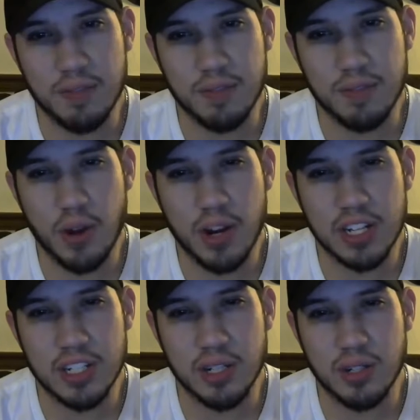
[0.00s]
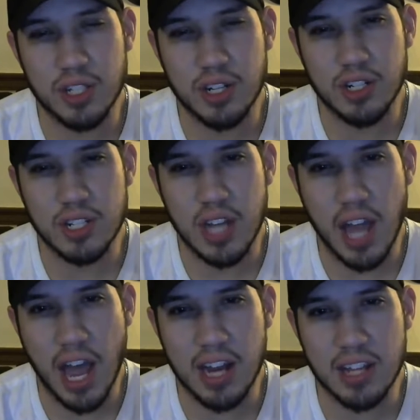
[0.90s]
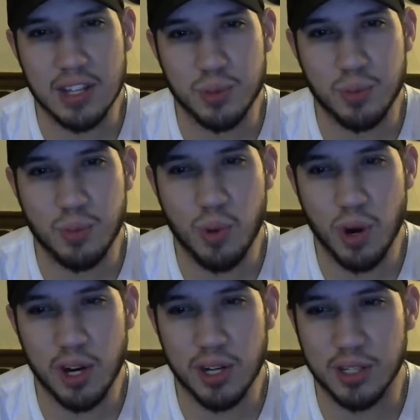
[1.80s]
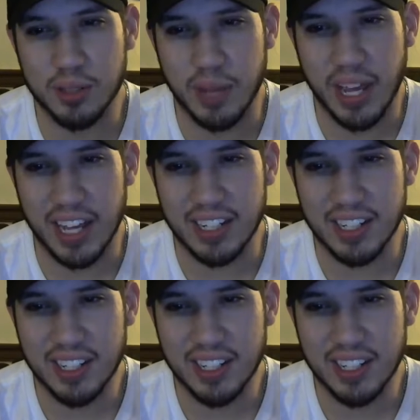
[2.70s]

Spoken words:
Florida dudes are just out of this world, man.